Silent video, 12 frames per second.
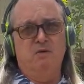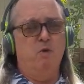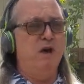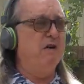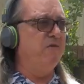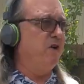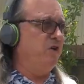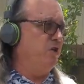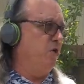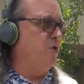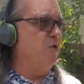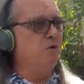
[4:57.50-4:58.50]
whatever
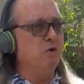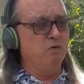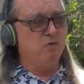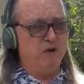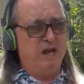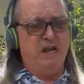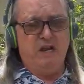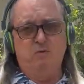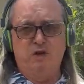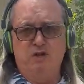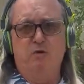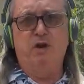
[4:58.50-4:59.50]
you read
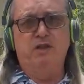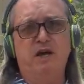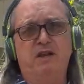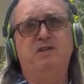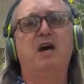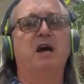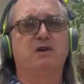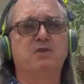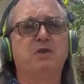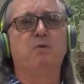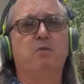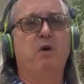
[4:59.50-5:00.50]
when you read that text,
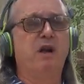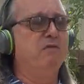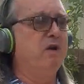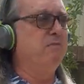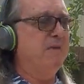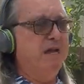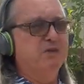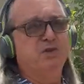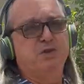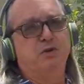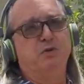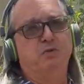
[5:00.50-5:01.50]
whatever it means
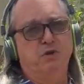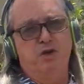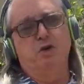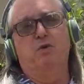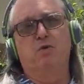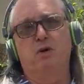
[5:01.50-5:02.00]
to you.